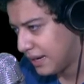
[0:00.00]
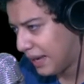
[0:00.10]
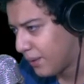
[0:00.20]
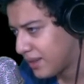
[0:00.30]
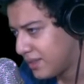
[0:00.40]

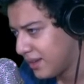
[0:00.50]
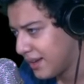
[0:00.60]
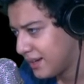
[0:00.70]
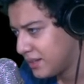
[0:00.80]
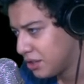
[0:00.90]
Now I
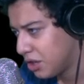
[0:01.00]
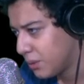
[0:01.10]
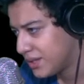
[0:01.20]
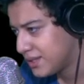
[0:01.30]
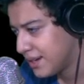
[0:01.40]
think I need to
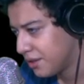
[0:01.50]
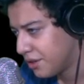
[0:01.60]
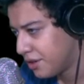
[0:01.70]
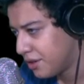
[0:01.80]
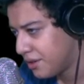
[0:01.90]
go and tell
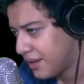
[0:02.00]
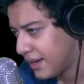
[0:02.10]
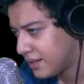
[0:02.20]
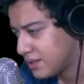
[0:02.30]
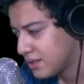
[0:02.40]
her
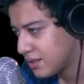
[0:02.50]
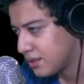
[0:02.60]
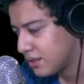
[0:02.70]
that.